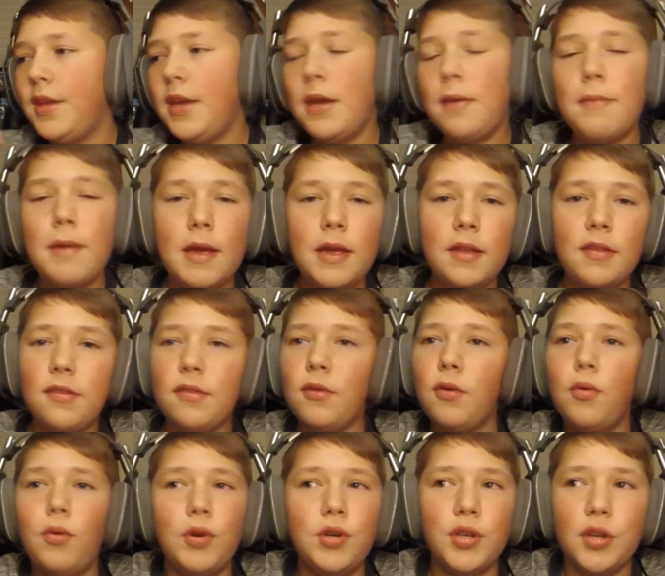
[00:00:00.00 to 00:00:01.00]
teammates
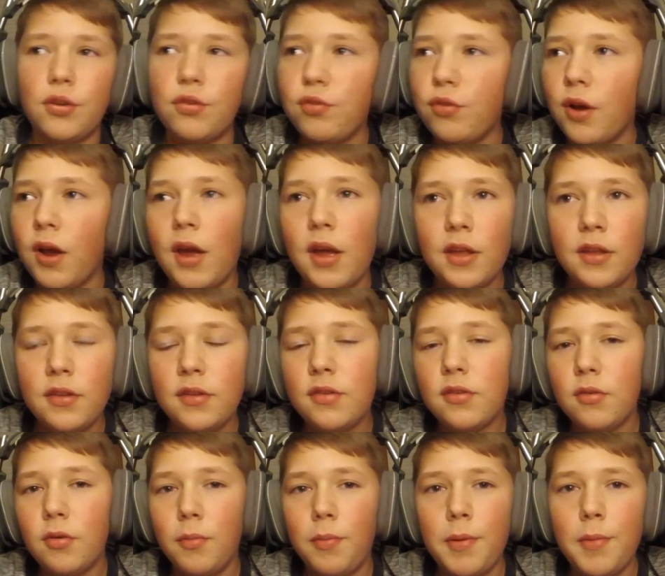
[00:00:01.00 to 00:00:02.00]
or just
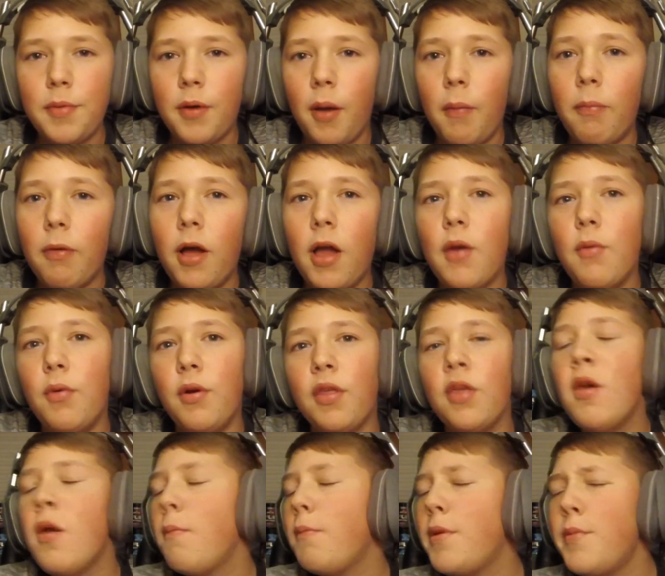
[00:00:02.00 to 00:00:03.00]
friends or people I play
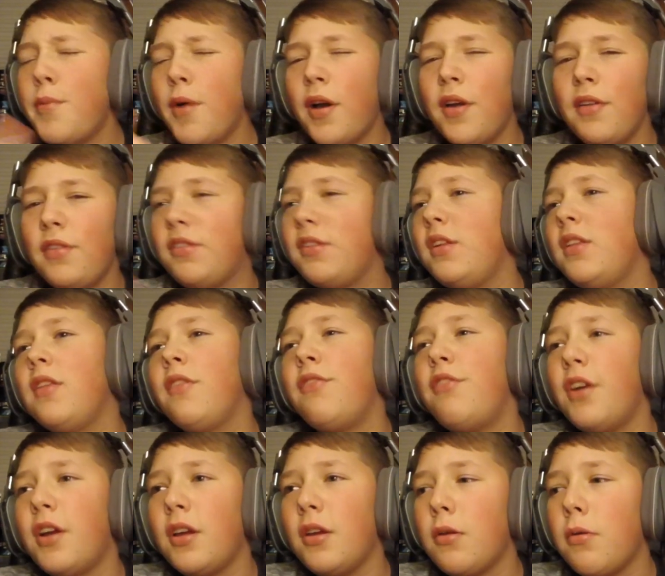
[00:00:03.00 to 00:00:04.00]
with, people you see in the
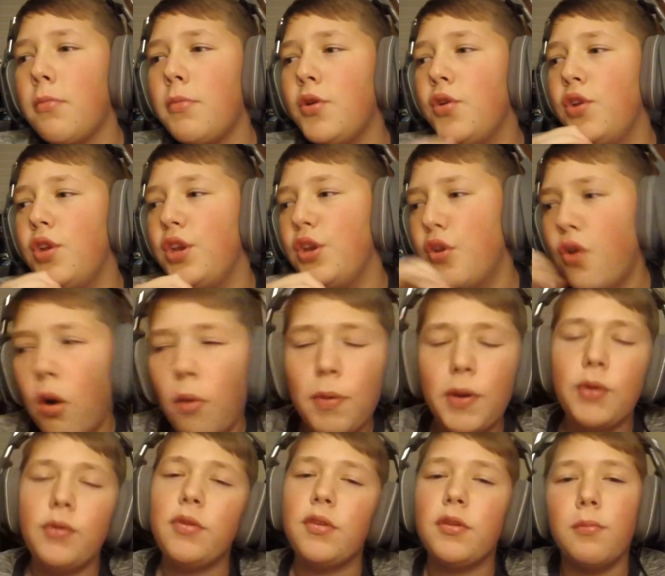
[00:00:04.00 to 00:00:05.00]
fucking community.
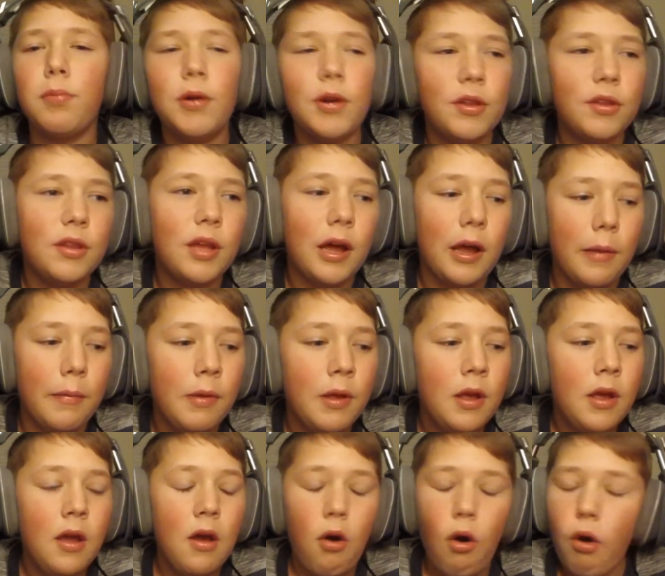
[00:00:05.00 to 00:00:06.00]
Nobody wants to put in time.
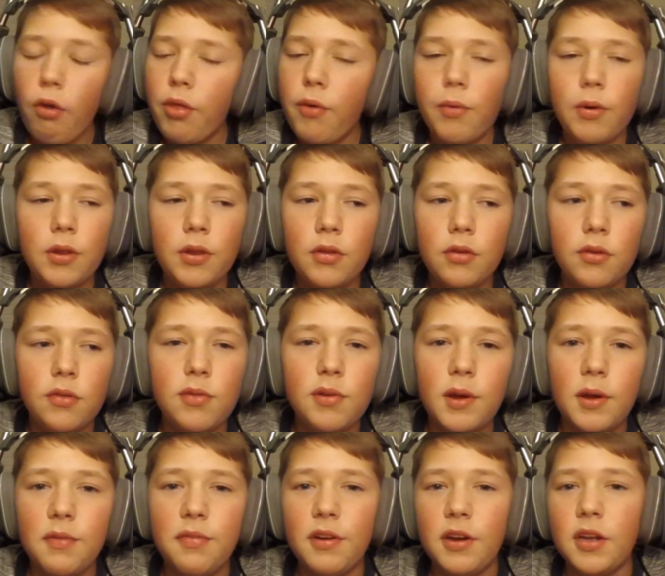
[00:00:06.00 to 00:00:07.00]
All they want to do is
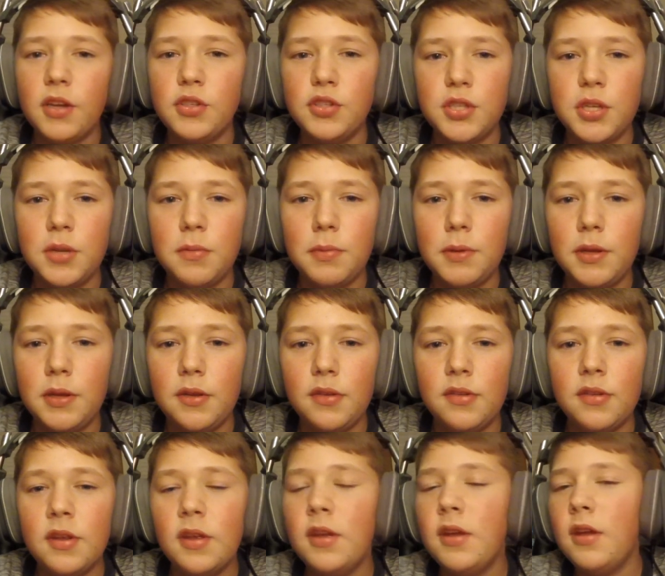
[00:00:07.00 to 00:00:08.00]
play fucking
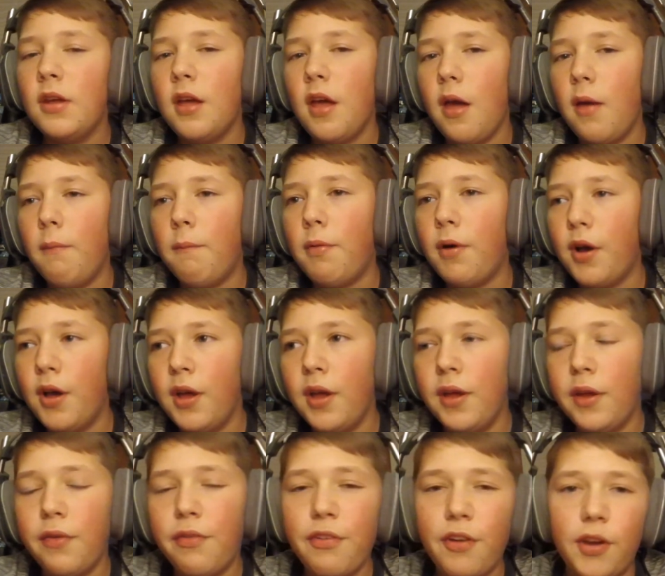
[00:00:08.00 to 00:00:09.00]
GBs and
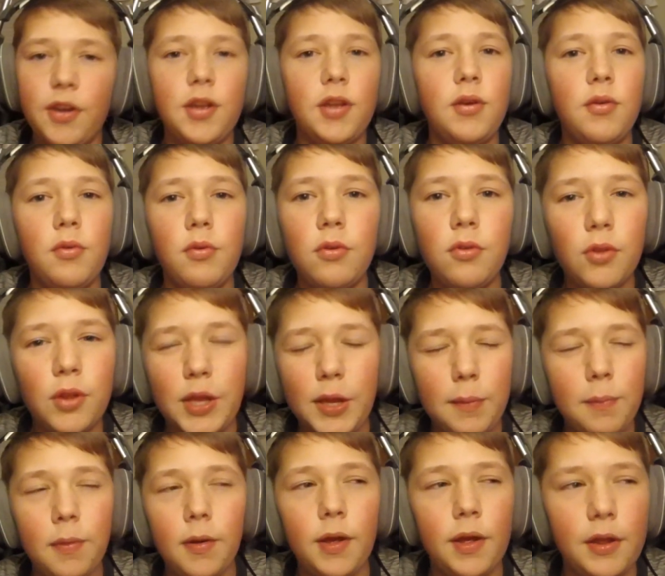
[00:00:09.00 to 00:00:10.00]
play fucking
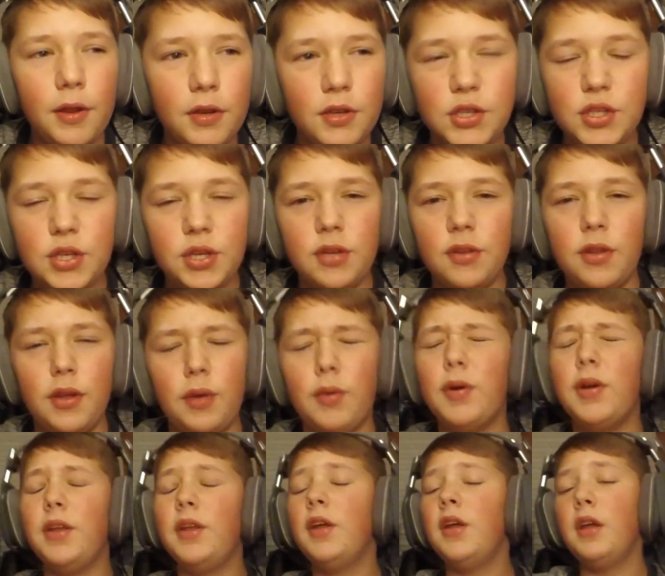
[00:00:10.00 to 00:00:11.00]
league play and shit. Like
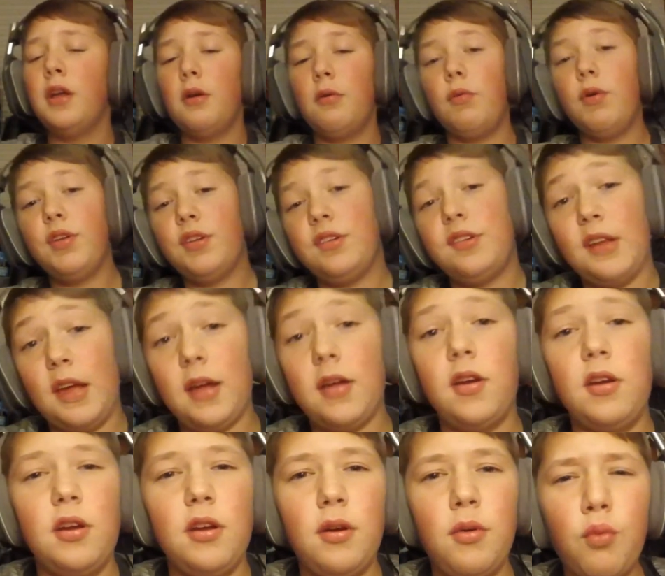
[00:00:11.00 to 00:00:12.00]
what? What is that
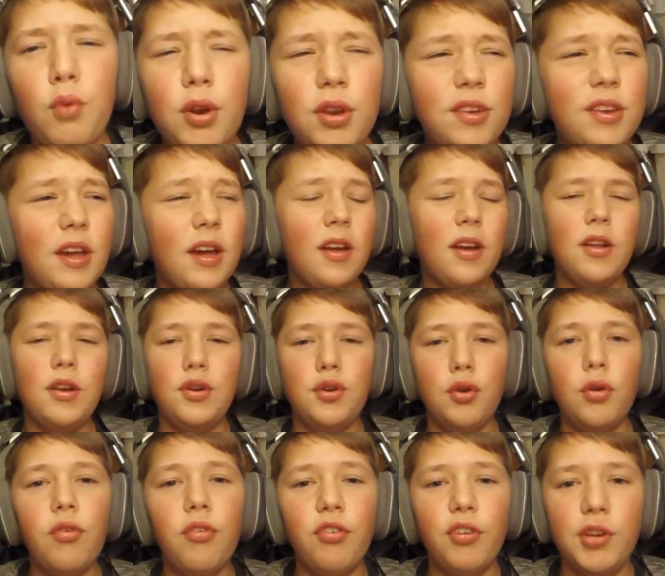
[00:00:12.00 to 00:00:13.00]
gonna? What is that gonna
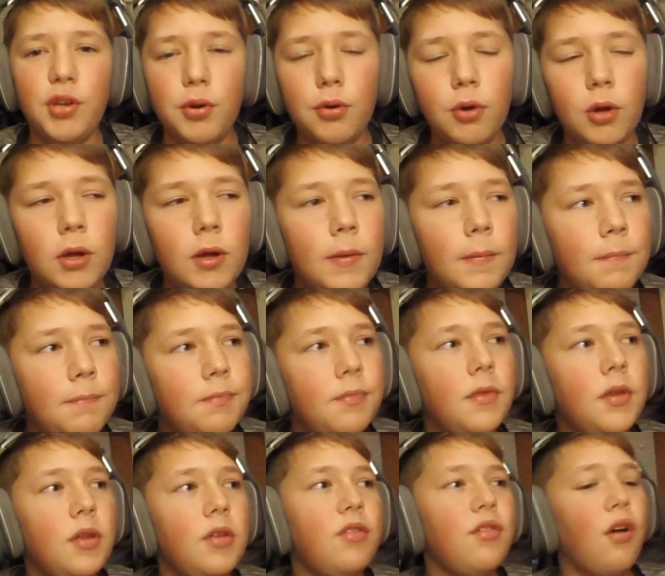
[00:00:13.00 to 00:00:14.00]
do for you?
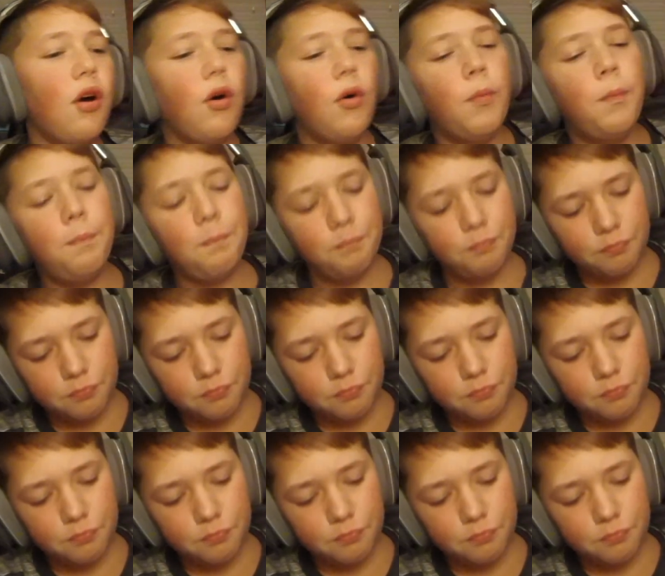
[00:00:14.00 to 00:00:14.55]
So,